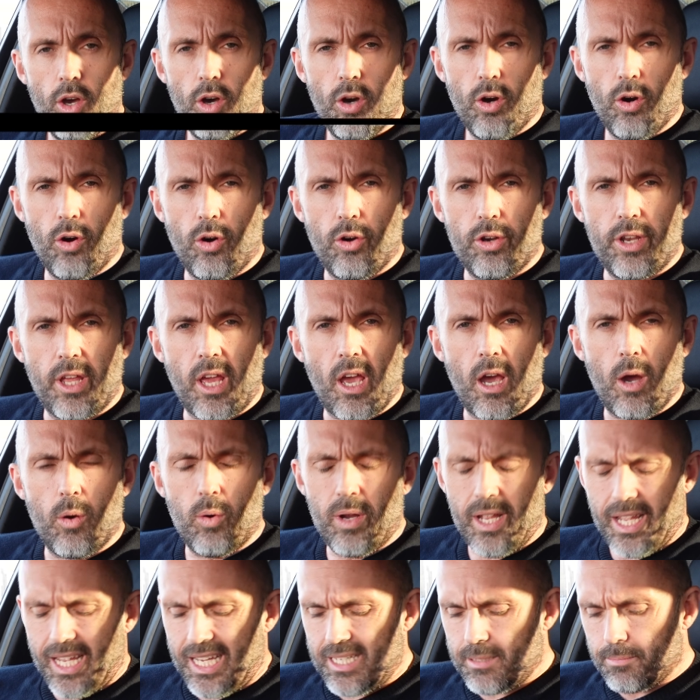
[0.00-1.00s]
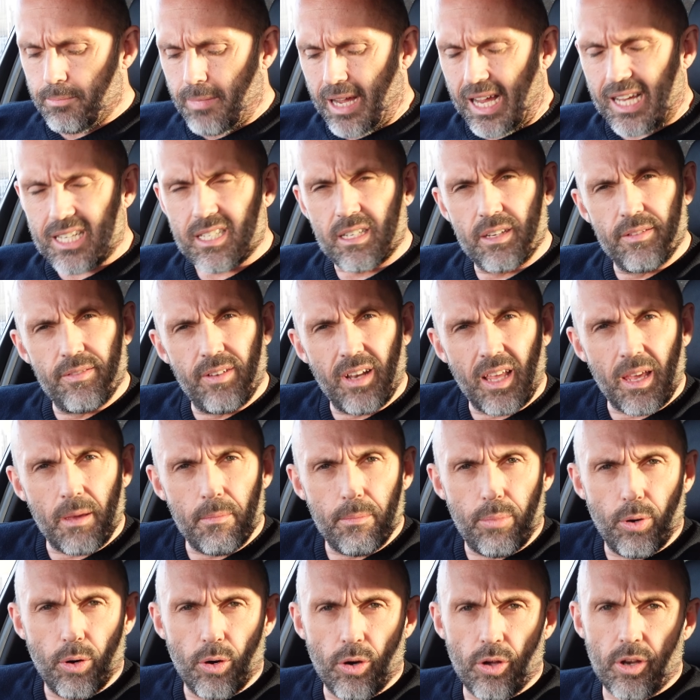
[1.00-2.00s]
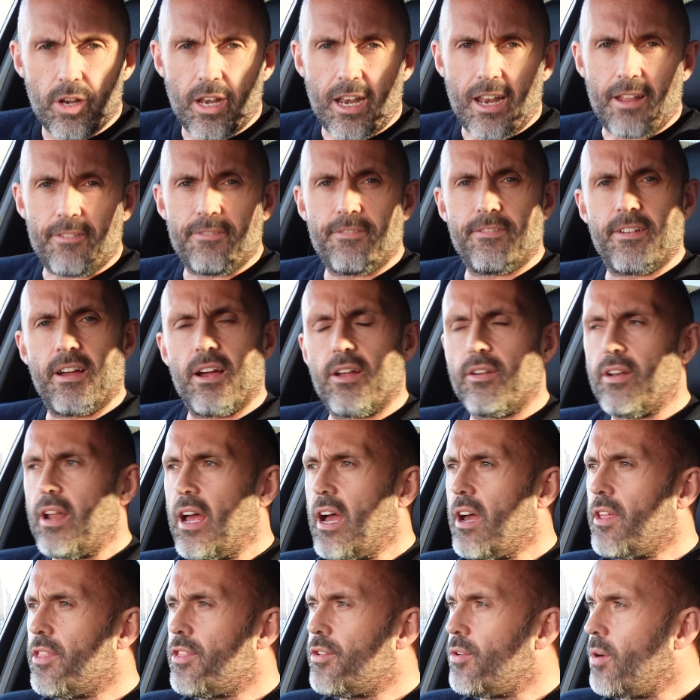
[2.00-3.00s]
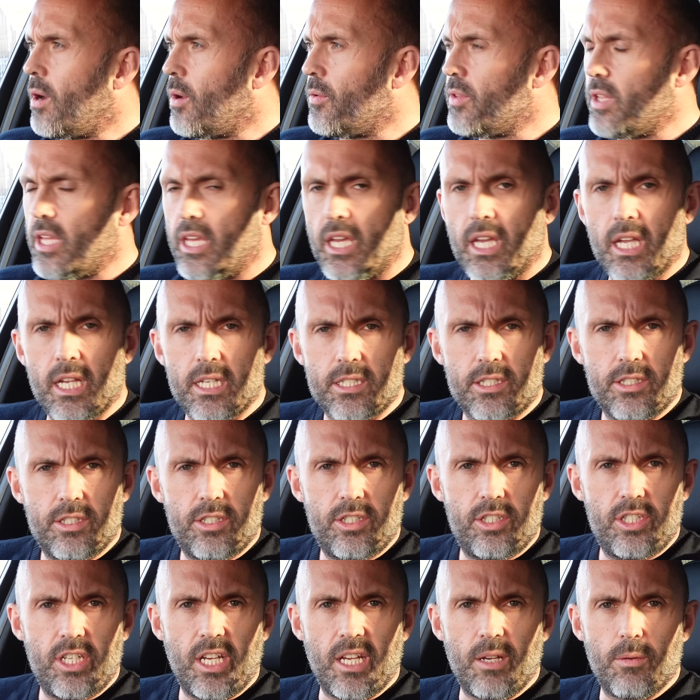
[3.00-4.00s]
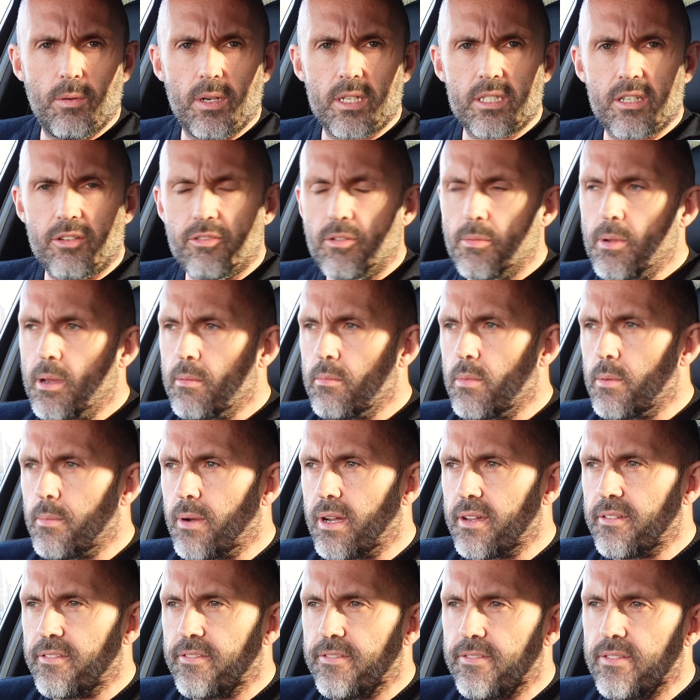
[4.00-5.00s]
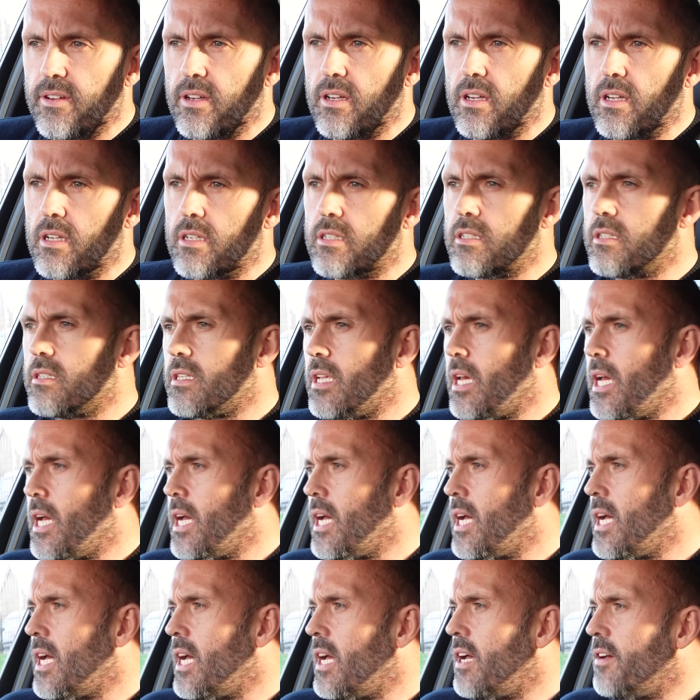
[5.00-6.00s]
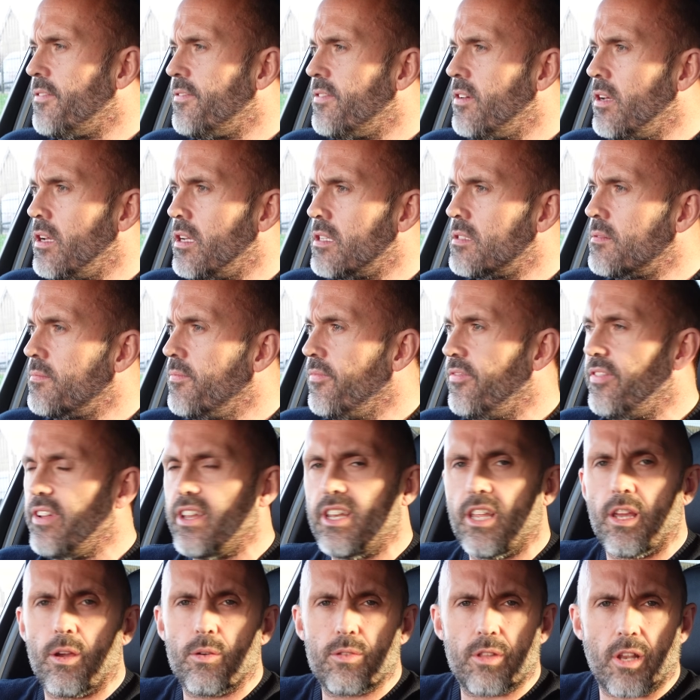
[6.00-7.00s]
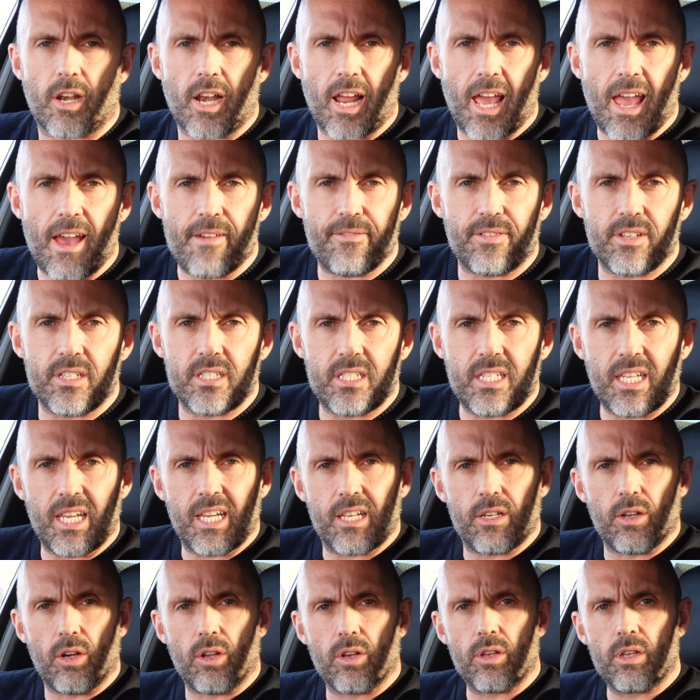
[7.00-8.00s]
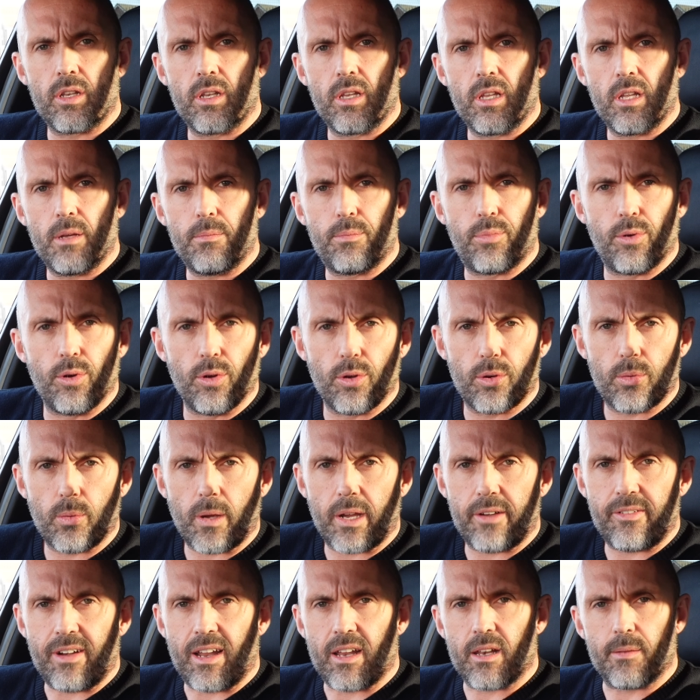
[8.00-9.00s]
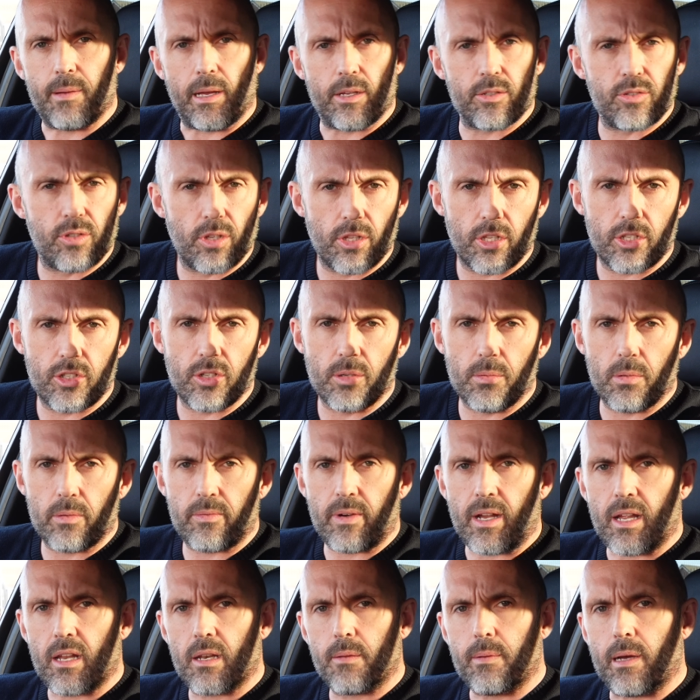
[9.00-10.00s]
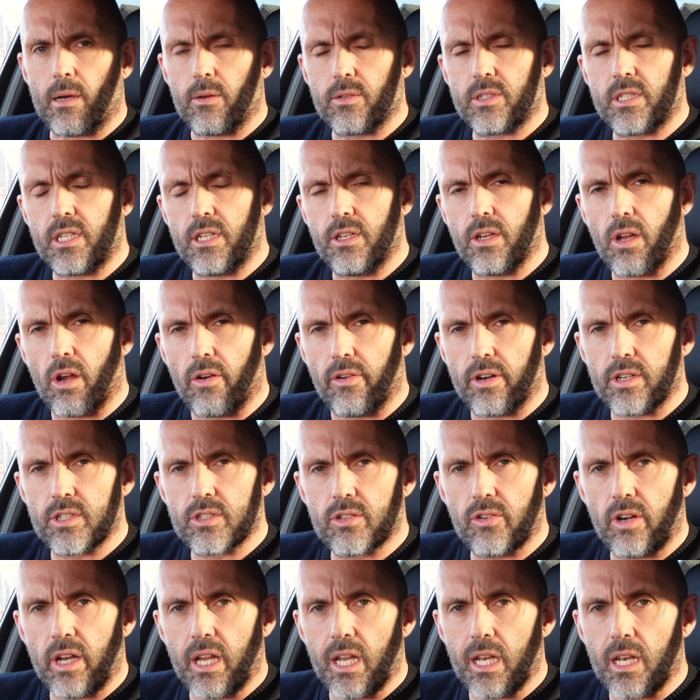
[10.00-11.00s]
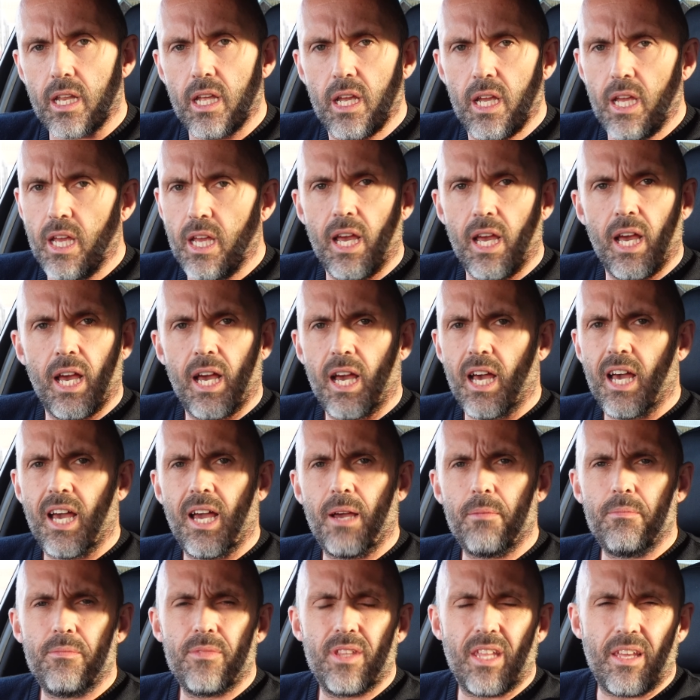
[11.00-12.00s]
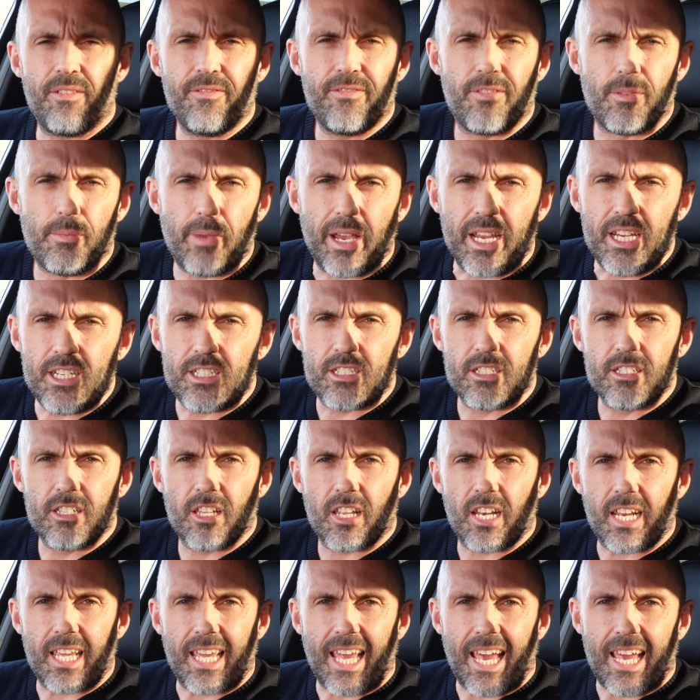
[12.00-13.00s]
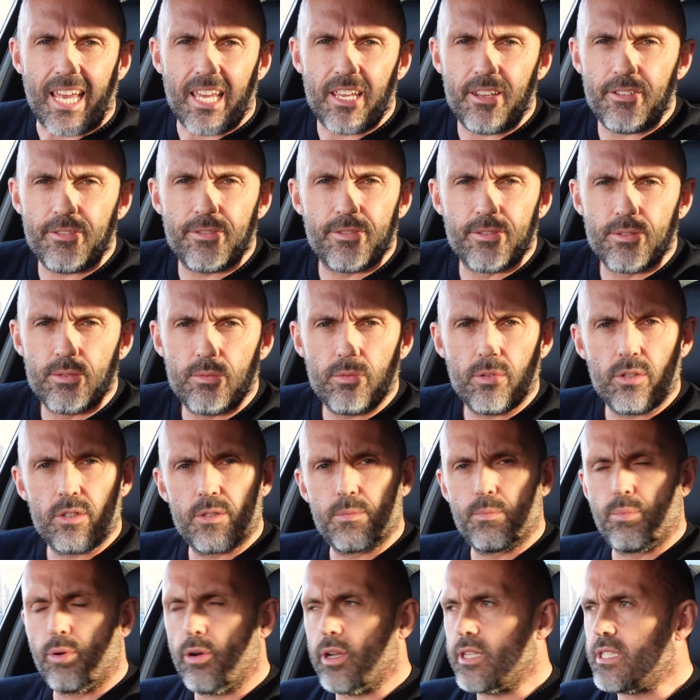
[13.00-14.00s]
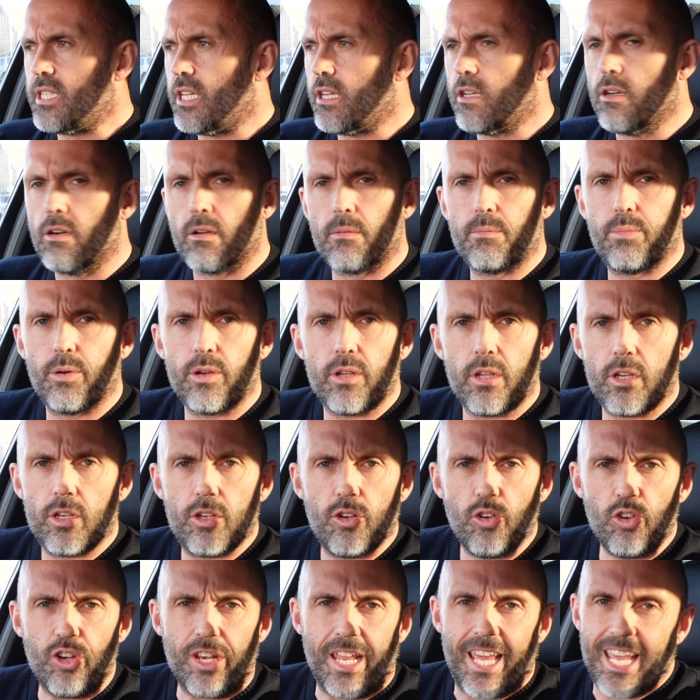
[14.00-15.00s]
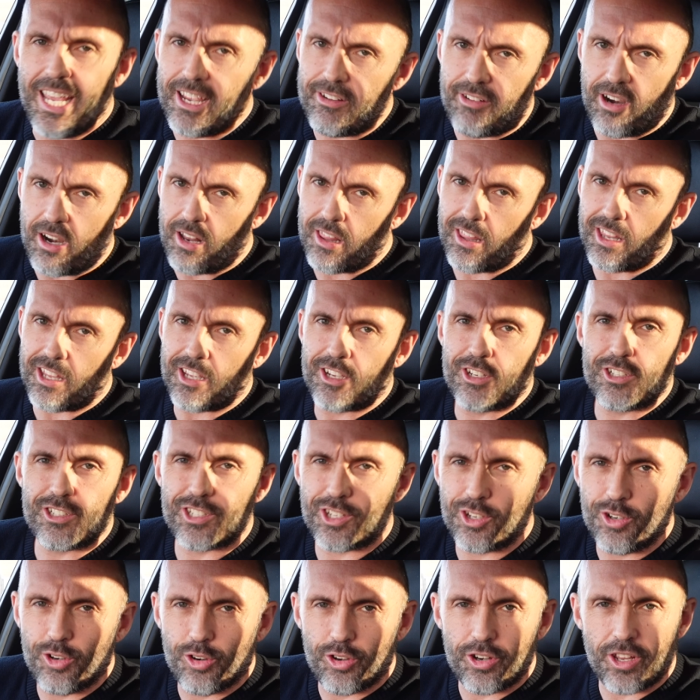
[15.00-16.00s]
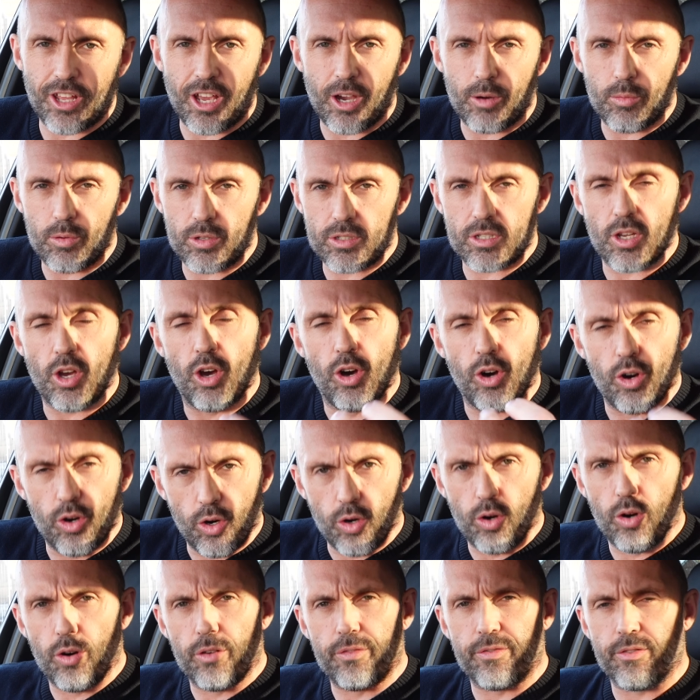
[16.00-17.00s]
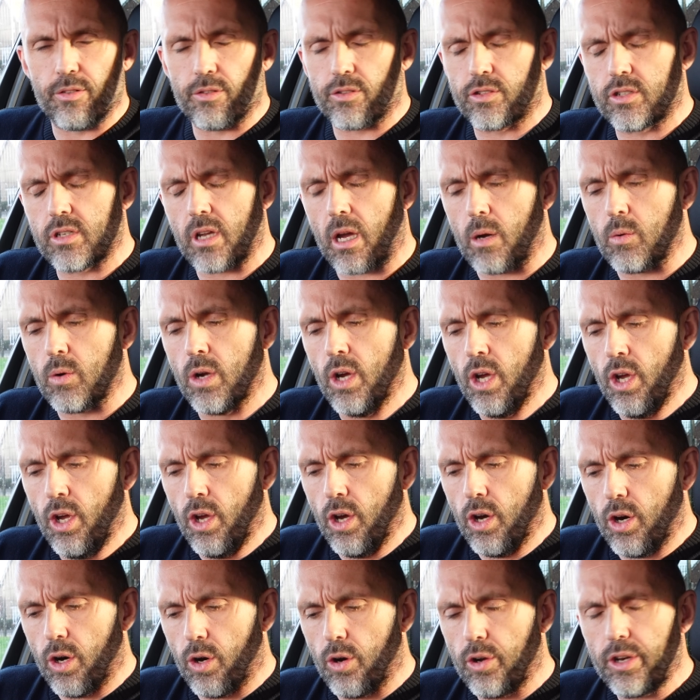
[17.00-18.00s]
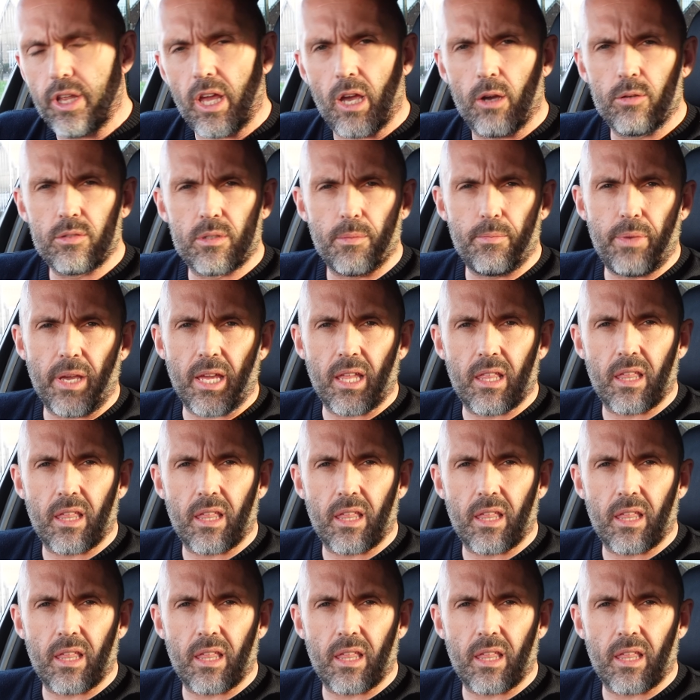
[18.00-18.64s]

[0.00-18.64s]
Audio is massively important, and I've found that throughout the years. Gee whiz, I remember my first video that I ever did on the Broadway roundabouts, or the double roundabouts in Norris Green. The information that I gave was pretty good, but you couldn't hear anything because the audio was awful. So audio is a big